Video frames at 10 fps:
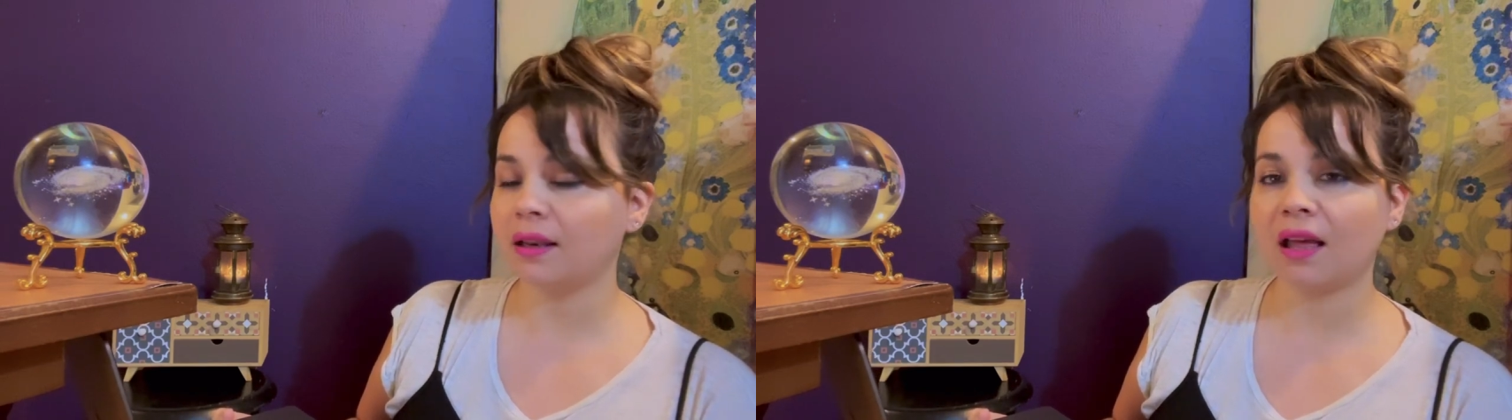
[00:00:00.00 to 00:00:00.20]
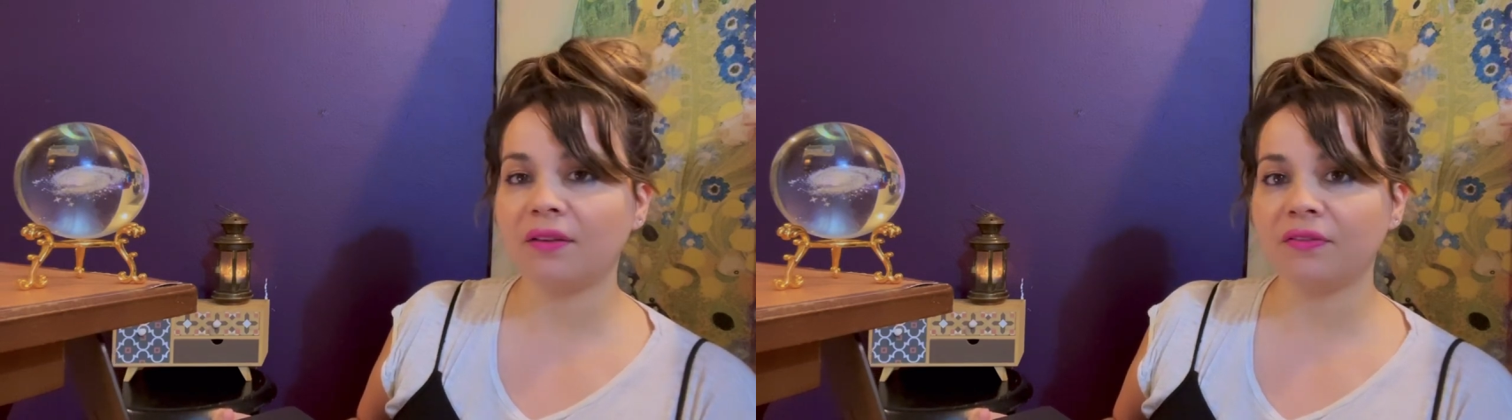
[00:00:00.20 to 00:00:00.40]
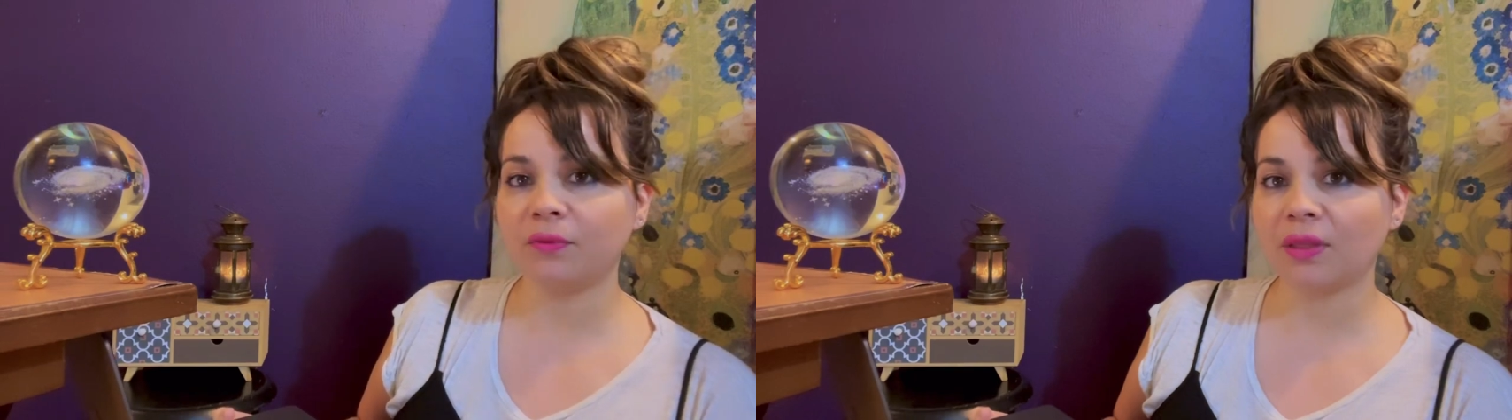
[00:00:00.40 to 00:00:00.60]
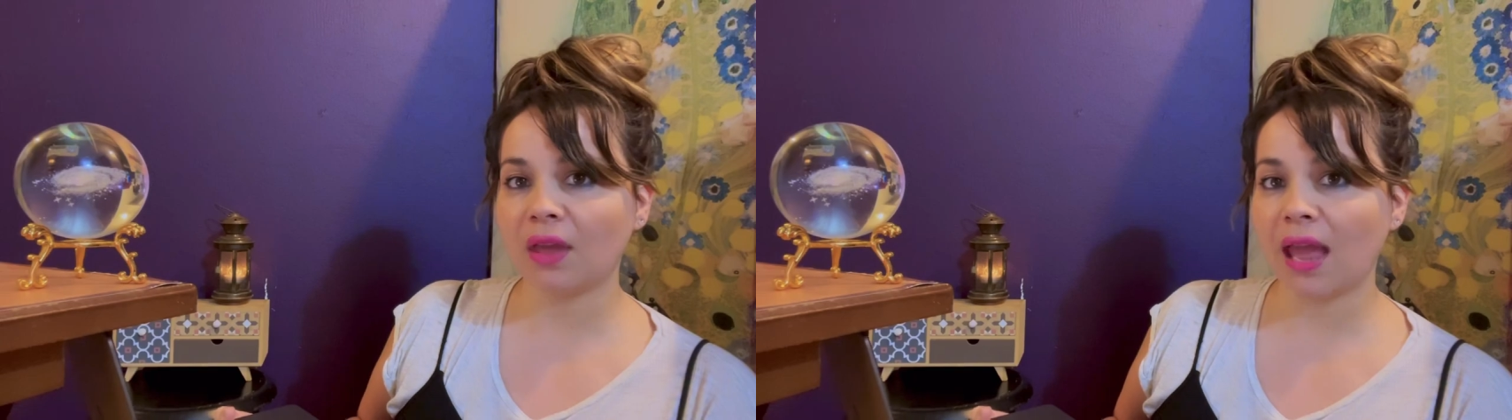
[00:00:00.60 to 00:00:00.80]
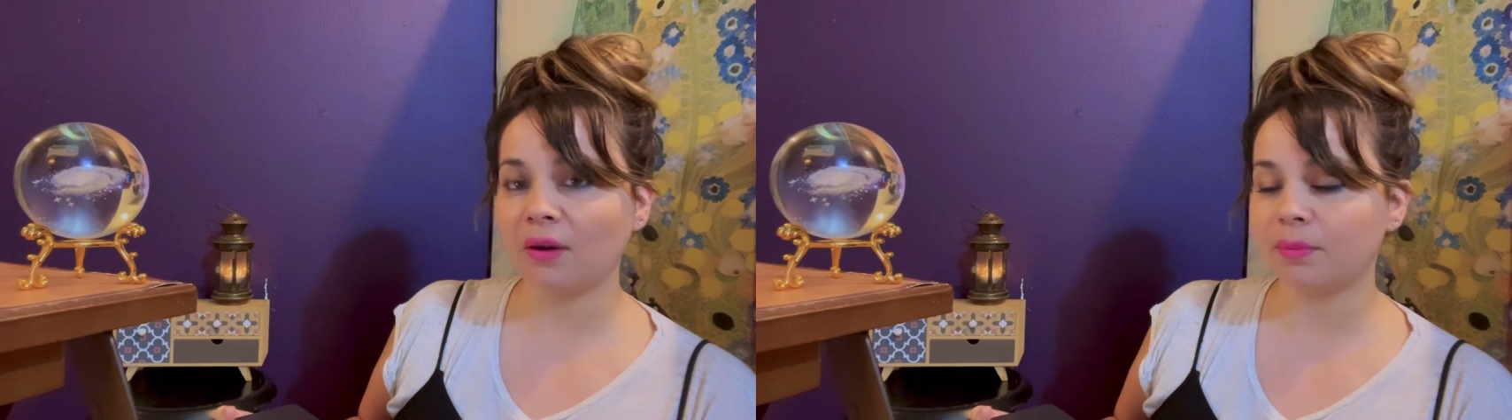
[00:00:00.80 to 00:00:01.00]
love
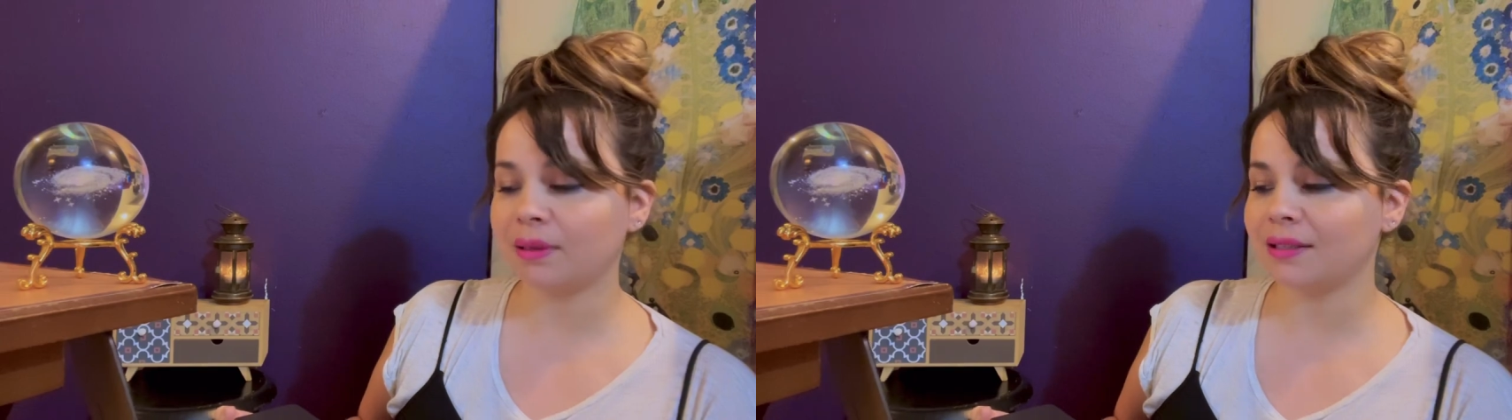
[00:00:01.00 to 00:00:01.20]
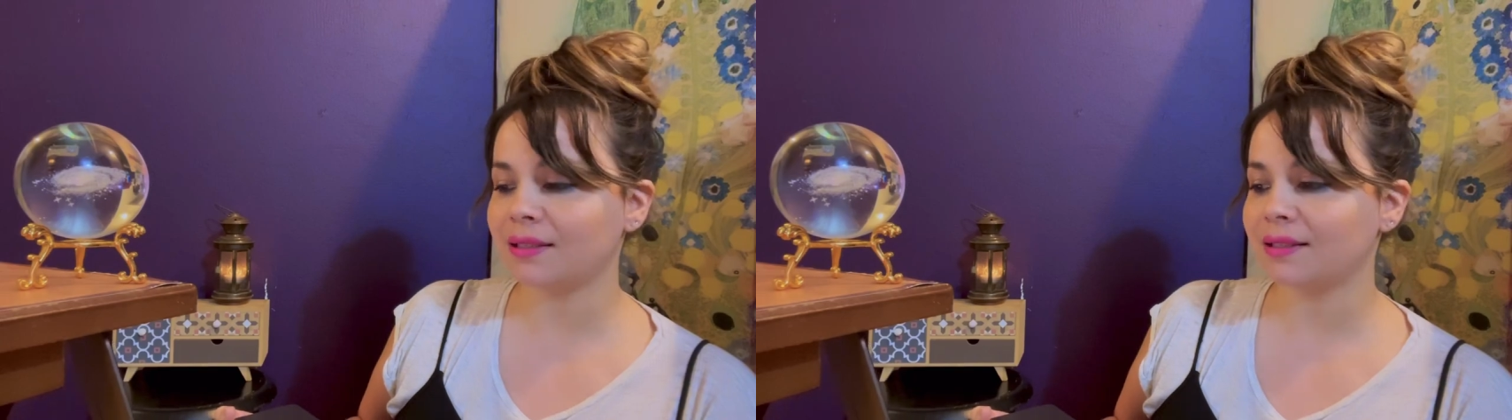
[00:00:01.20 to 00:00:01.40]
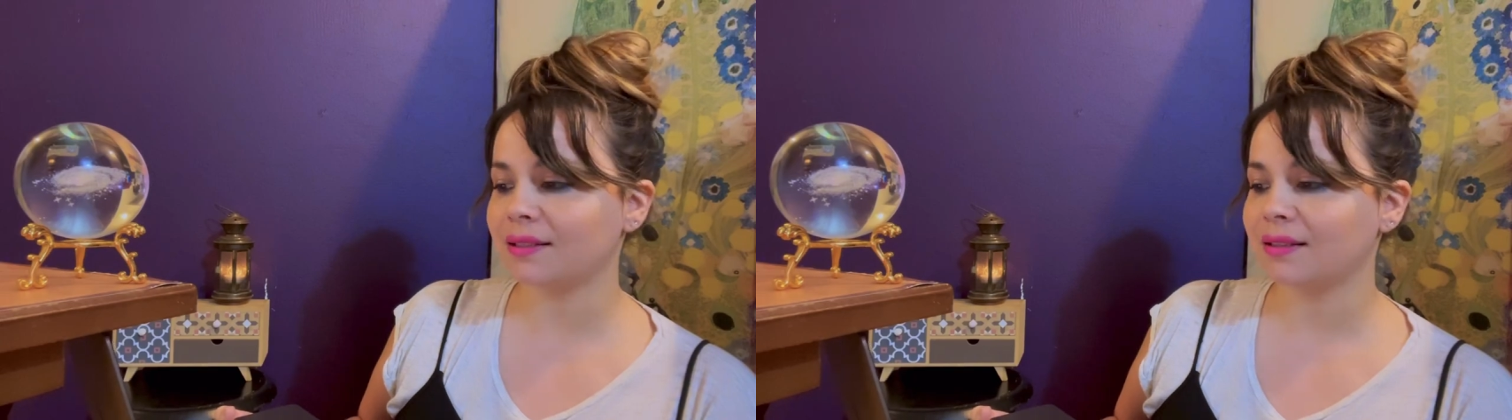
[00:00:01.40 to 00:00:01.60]
with Erebus.